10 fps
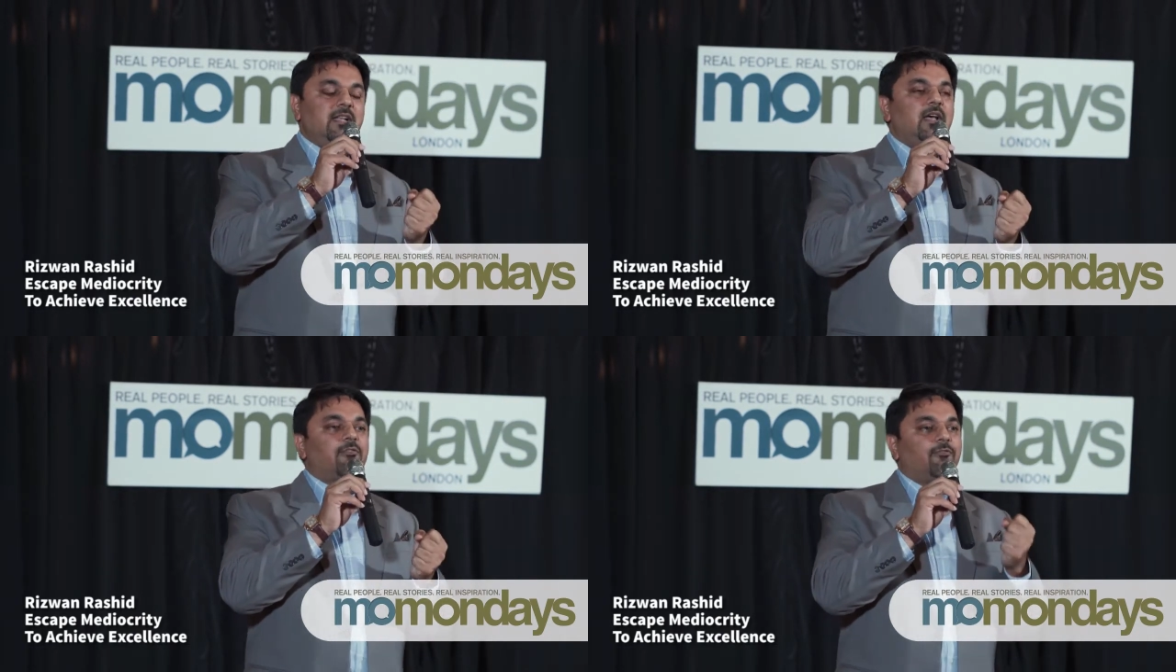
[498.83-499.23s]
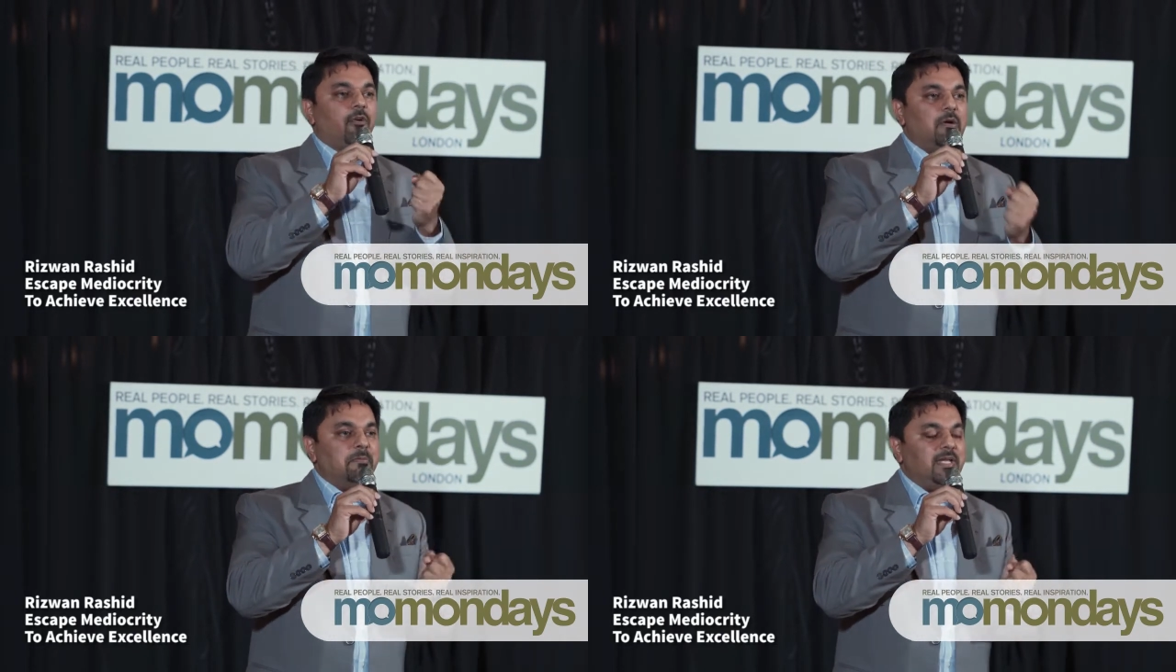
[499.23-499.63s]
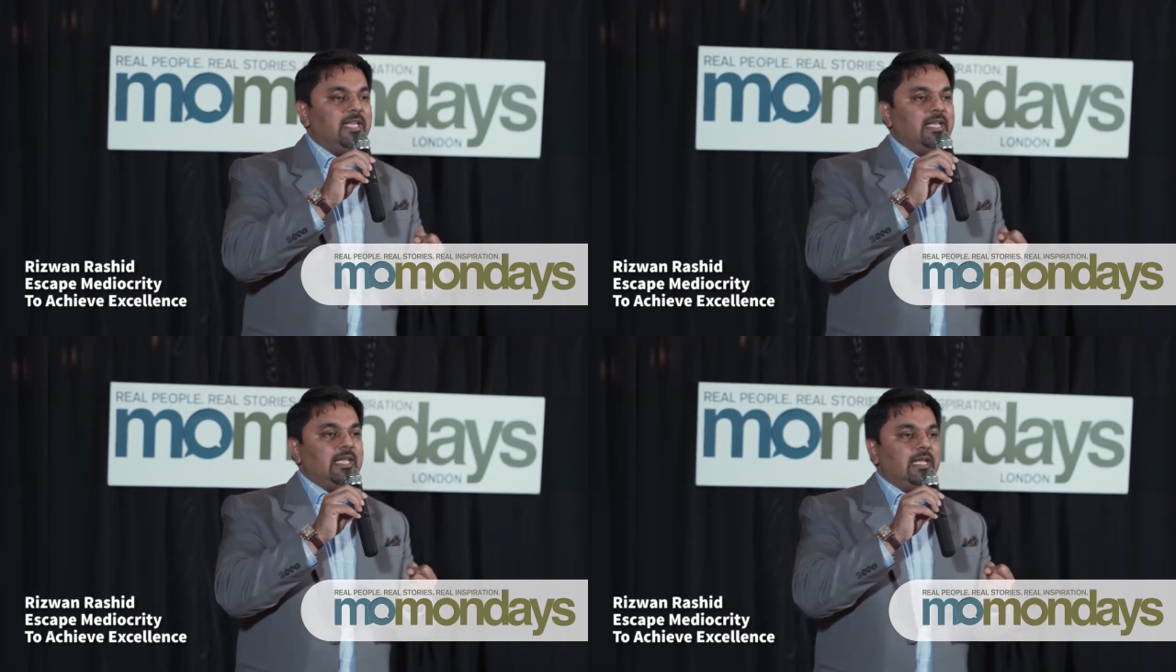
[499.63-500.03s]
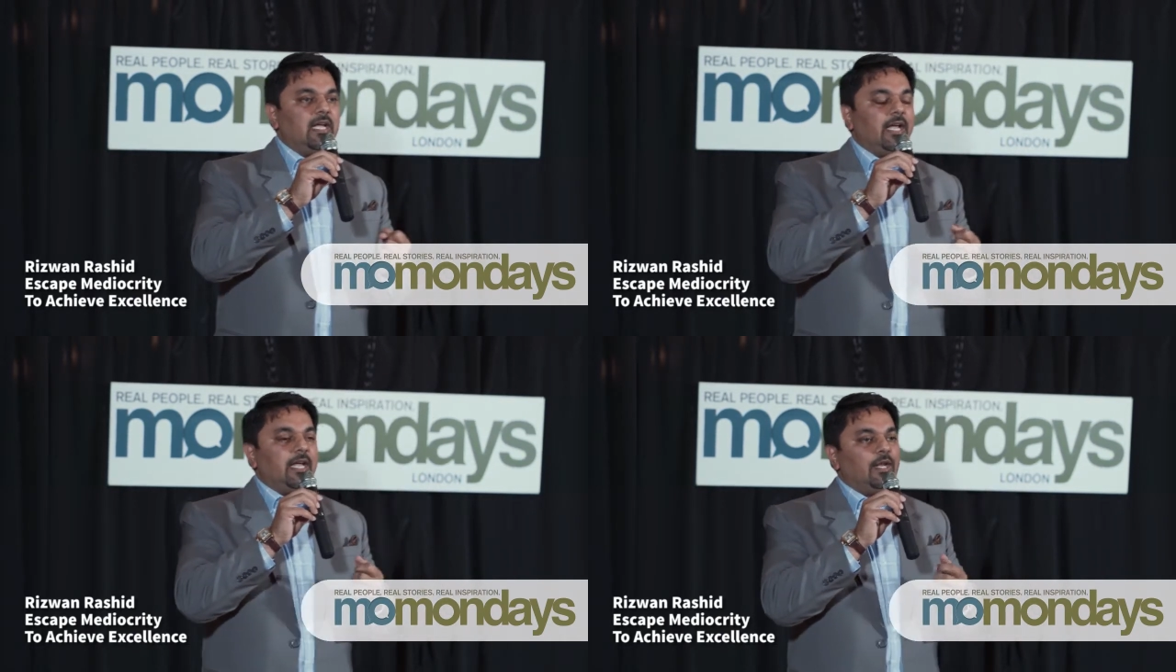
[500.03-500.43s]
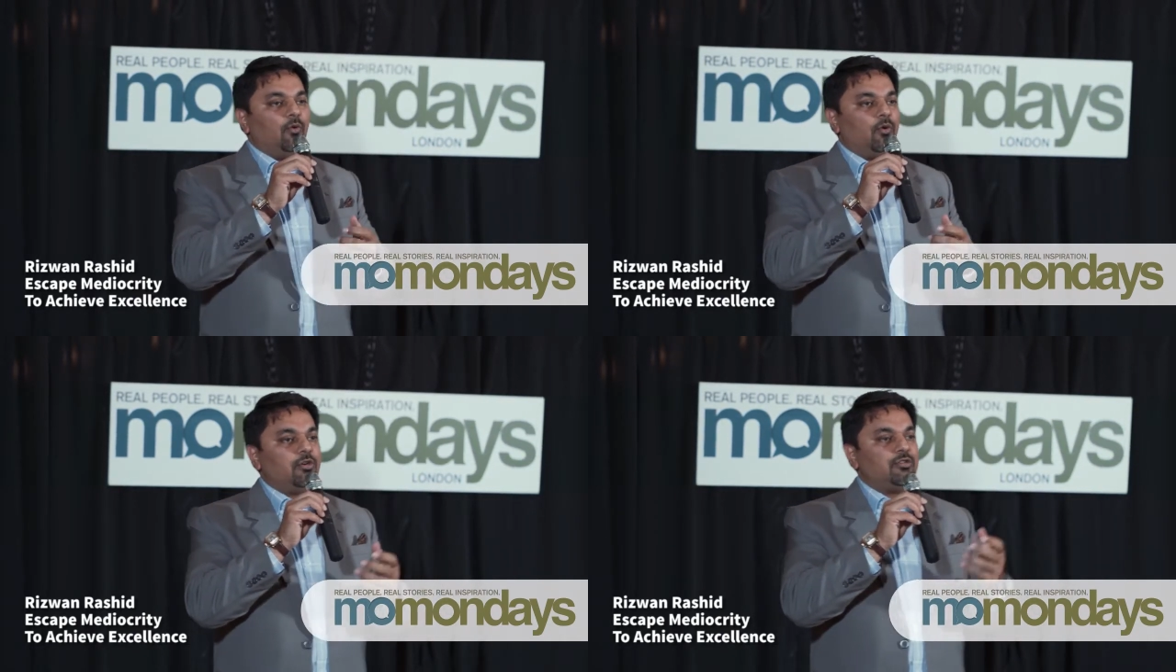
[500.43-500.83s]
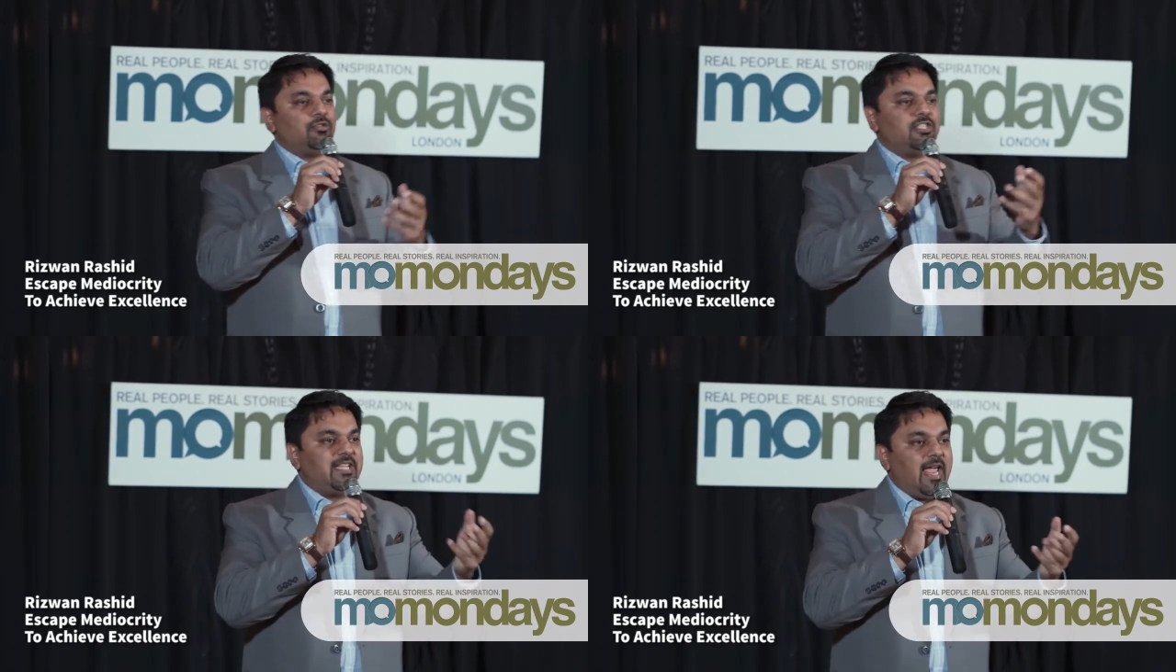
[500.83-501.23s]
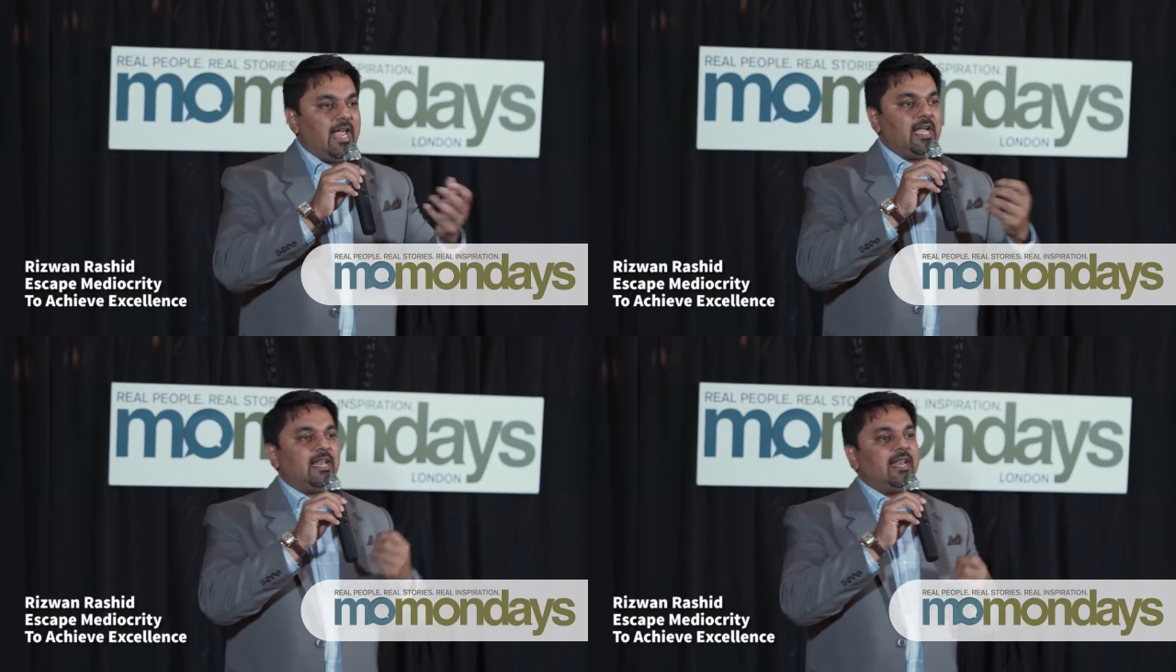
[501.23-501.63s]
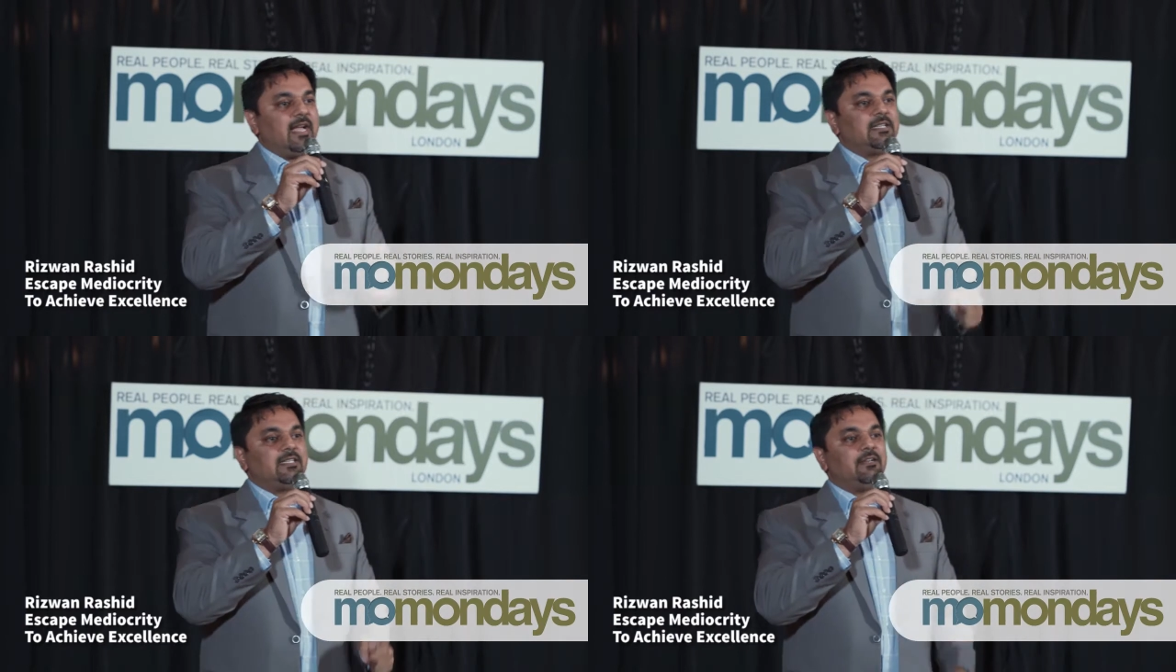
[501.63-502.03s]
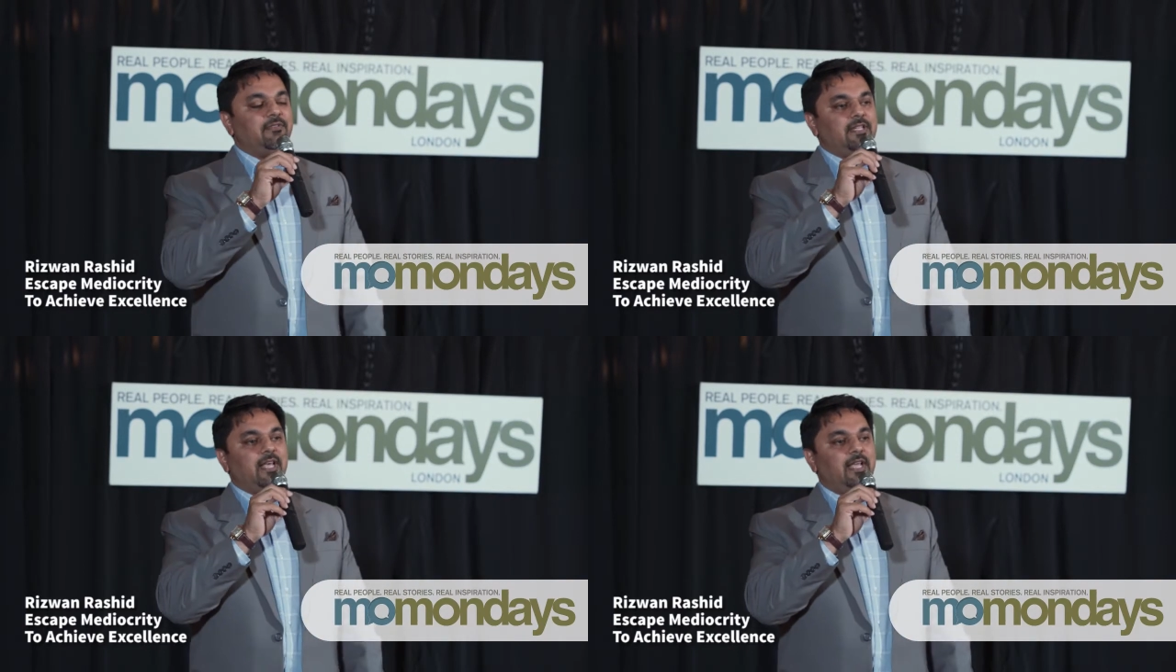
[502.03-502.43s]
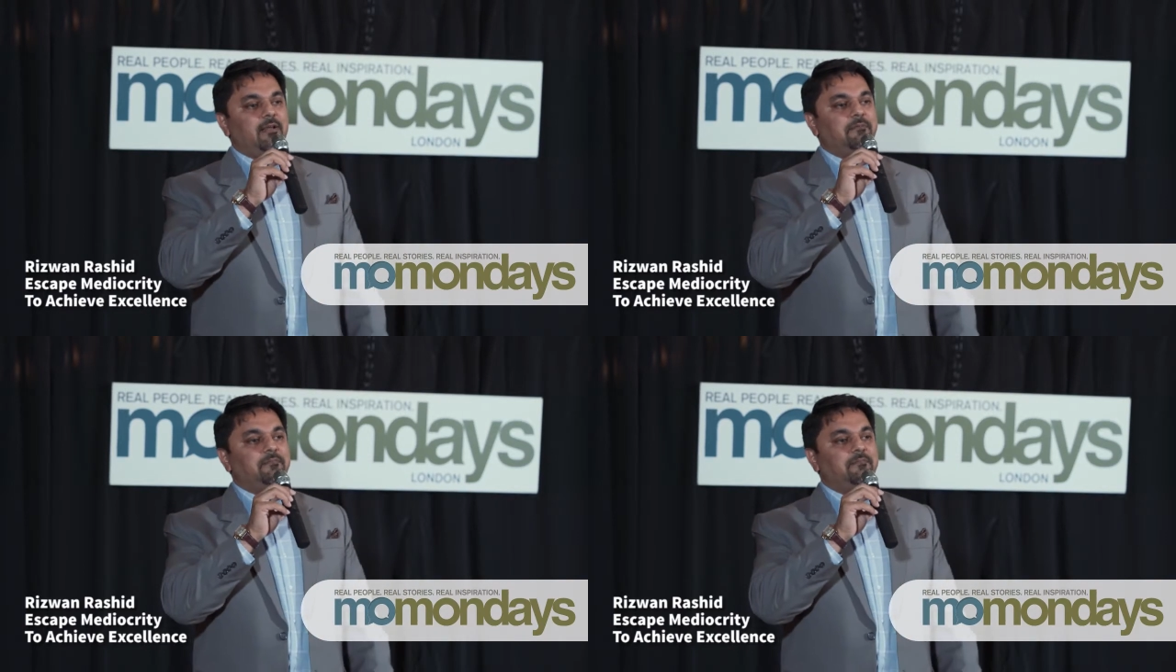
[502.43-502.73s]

for me in order to stay connected with him.